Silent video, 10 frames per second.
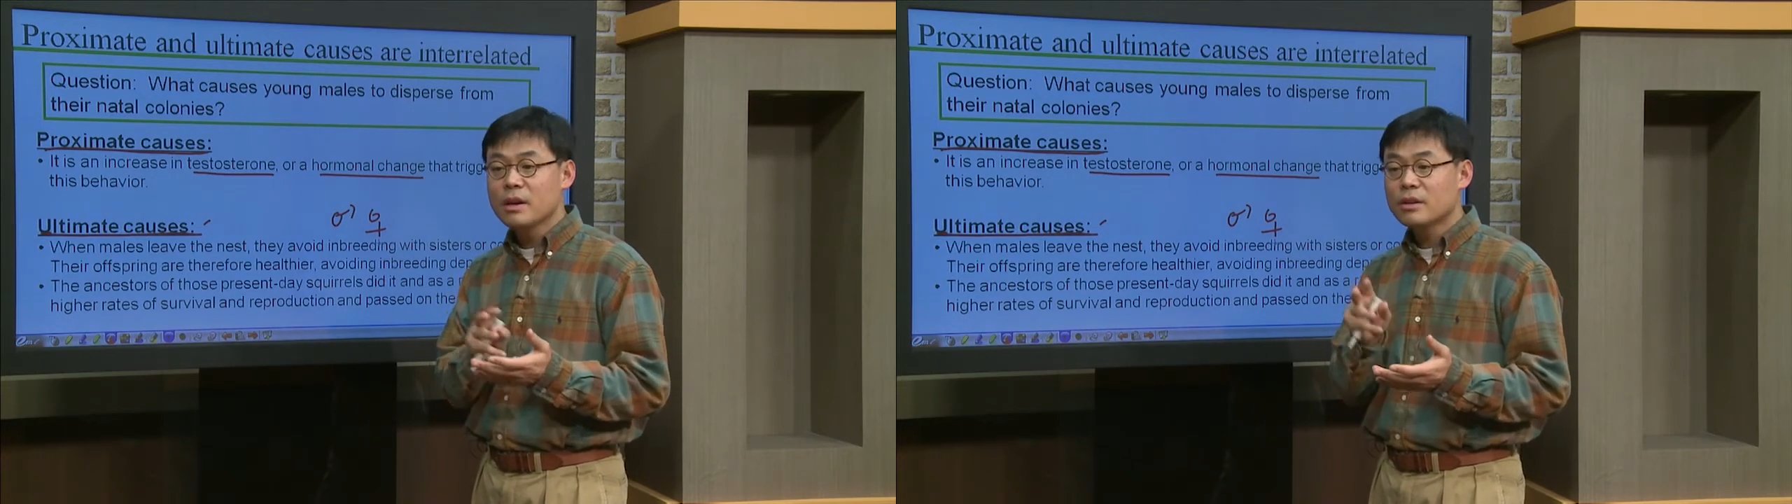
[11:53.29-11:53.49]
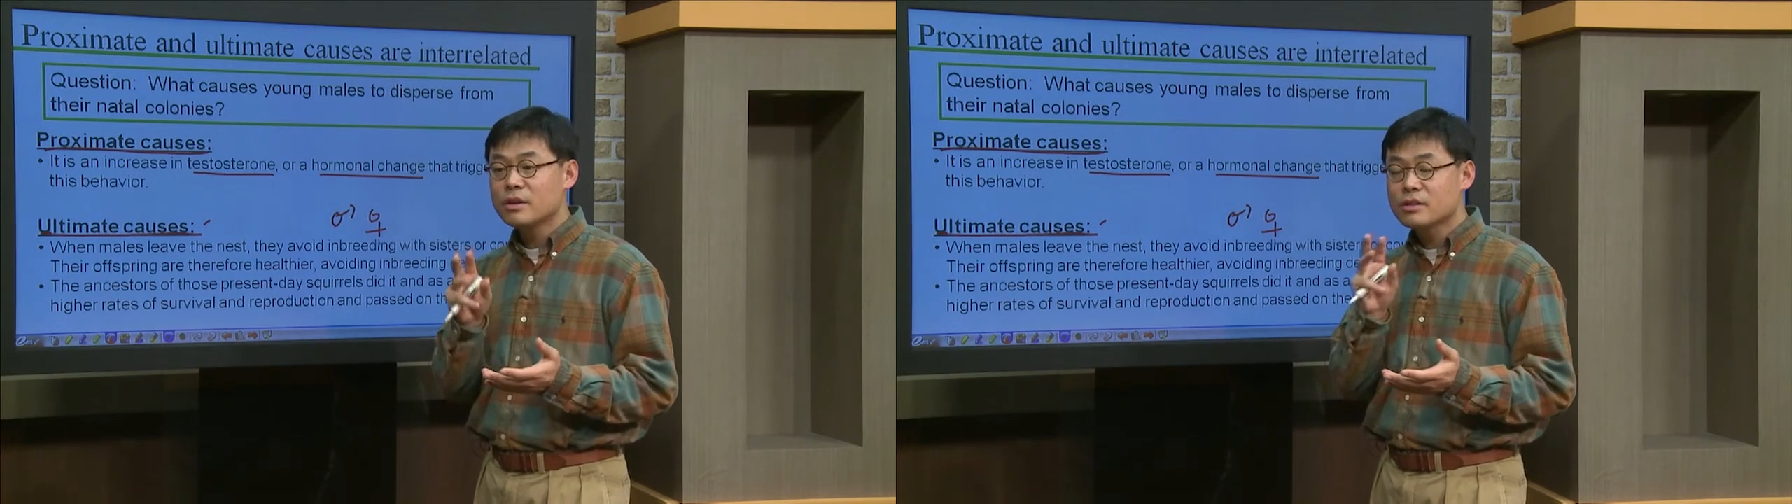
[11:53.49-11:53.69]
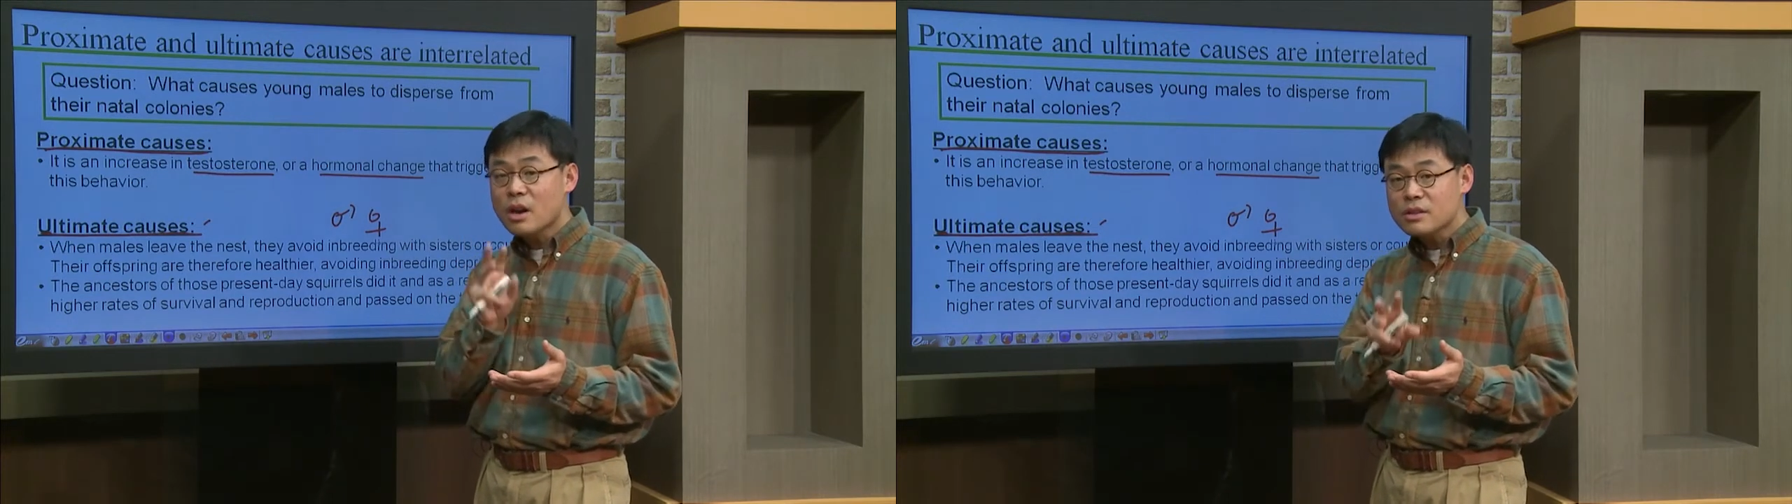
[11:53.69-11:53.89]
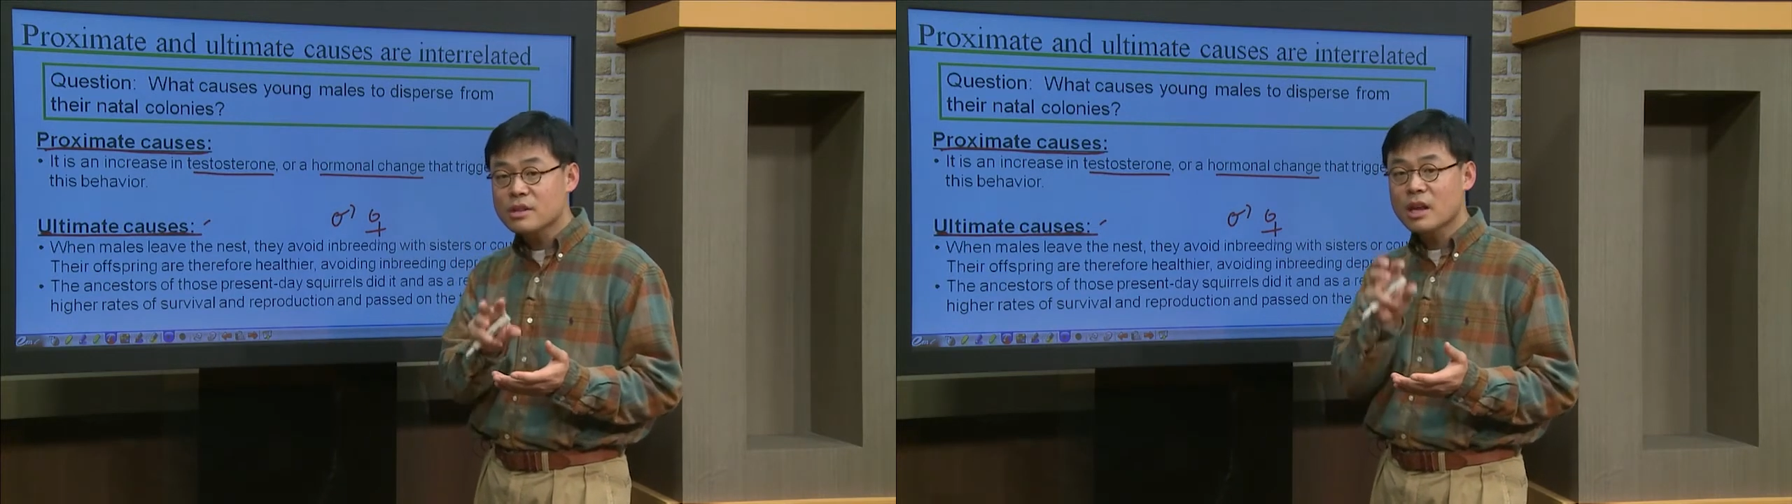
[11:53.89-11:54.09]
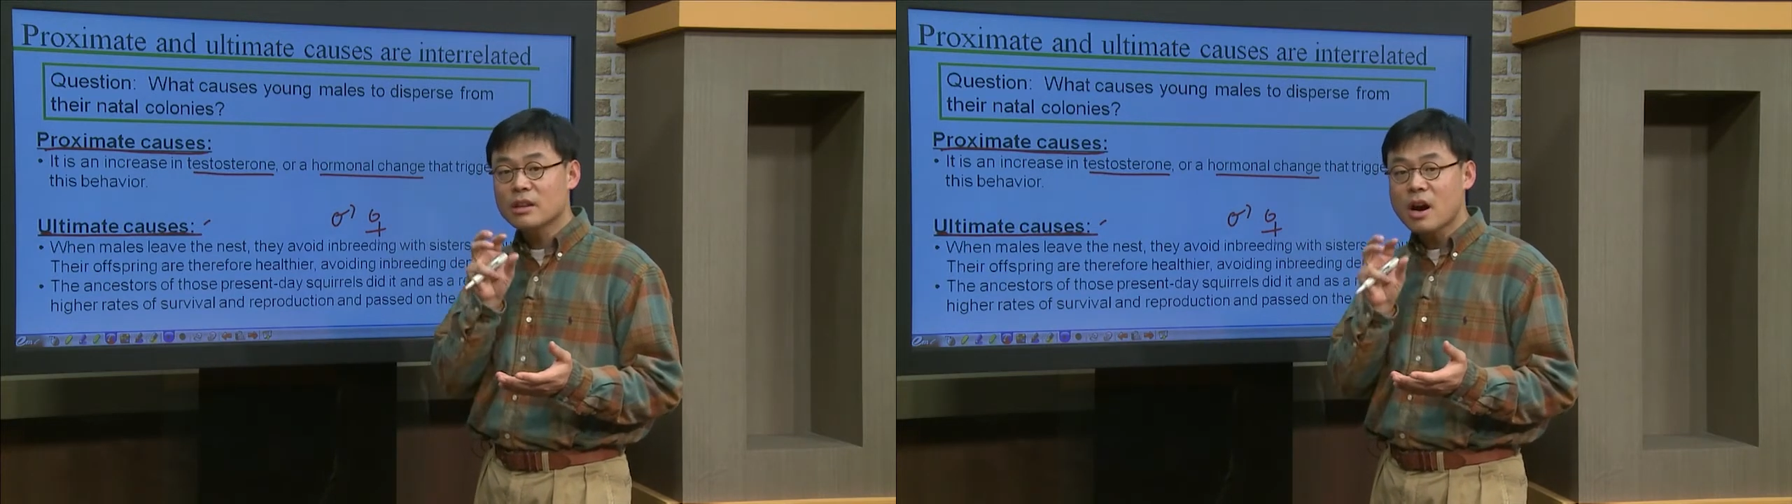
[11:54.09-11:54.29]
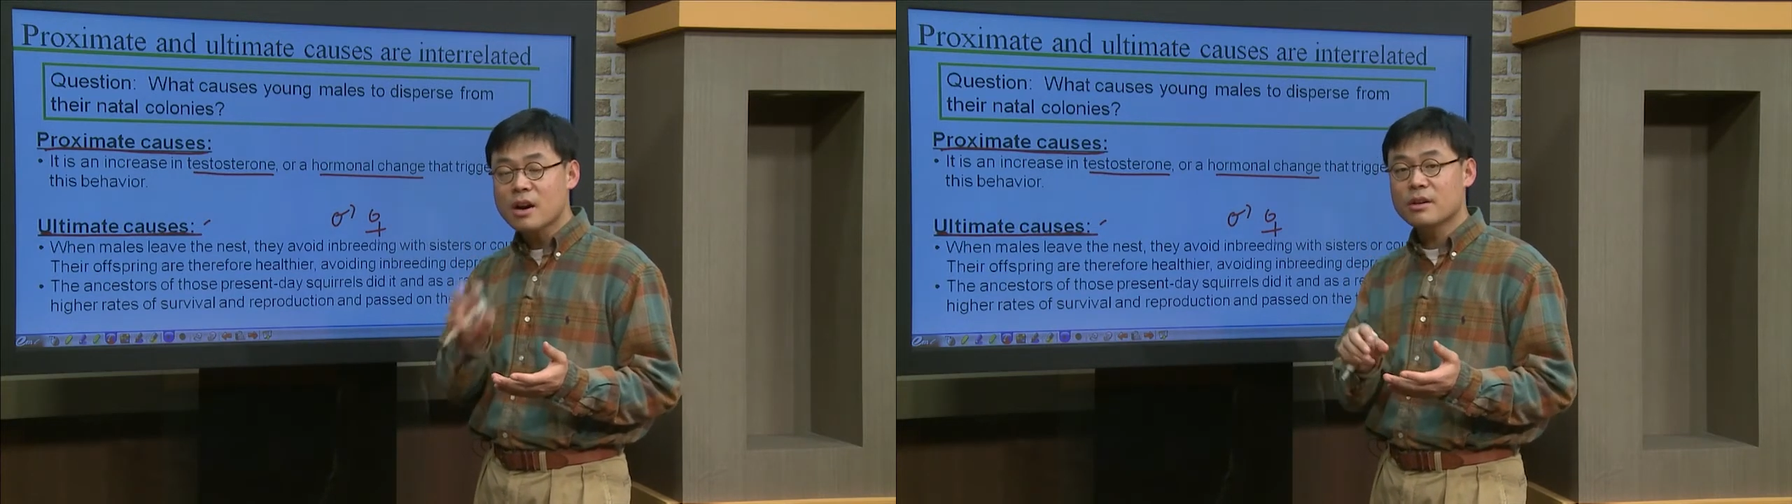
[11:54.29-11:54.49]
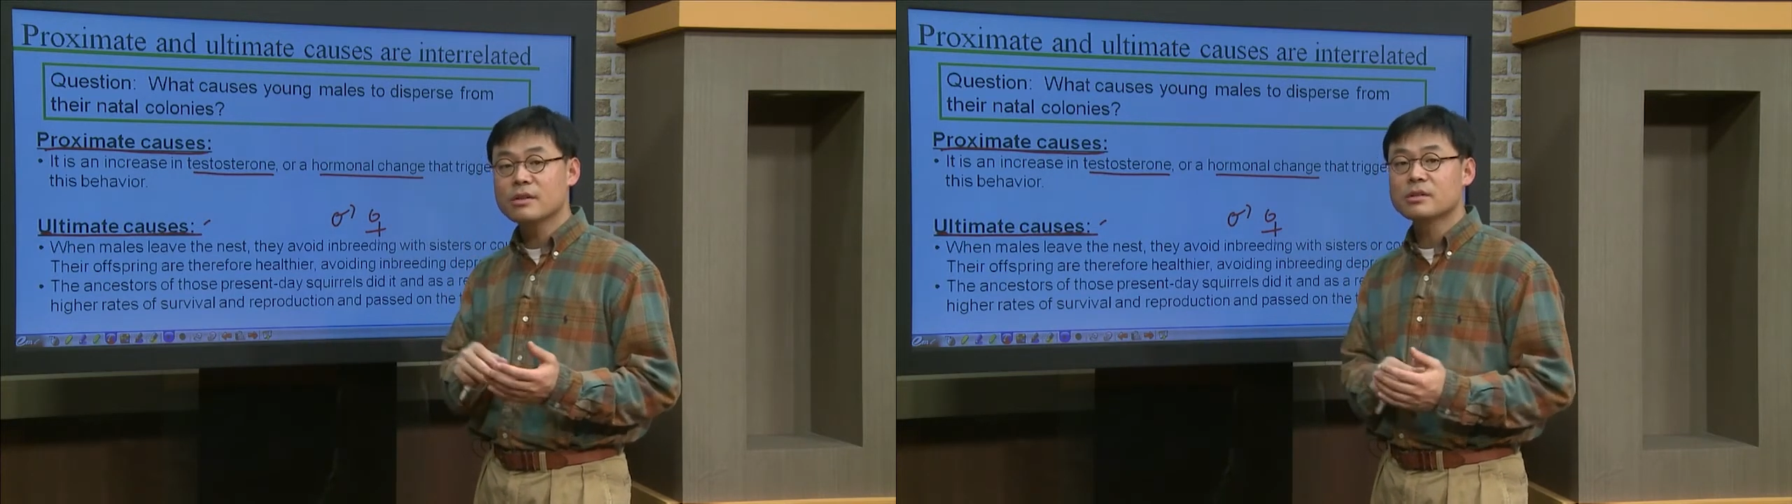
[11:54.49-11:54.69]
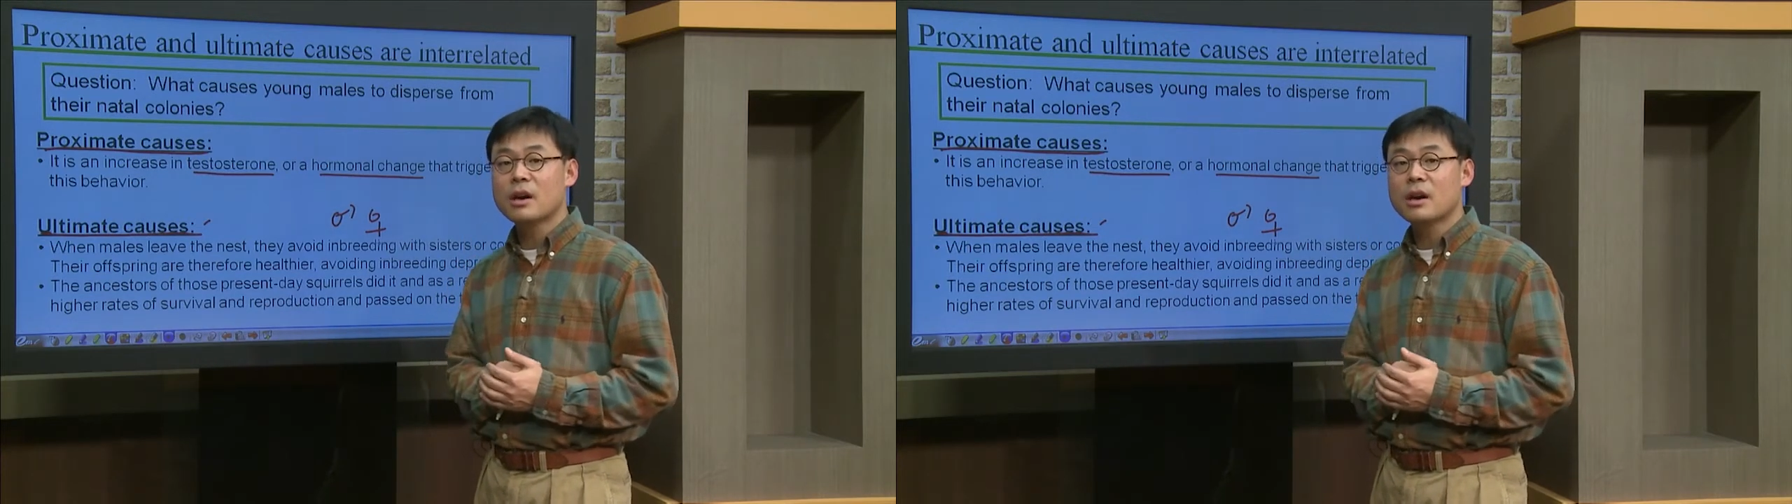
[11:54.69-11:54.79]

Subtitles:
the sons and daughters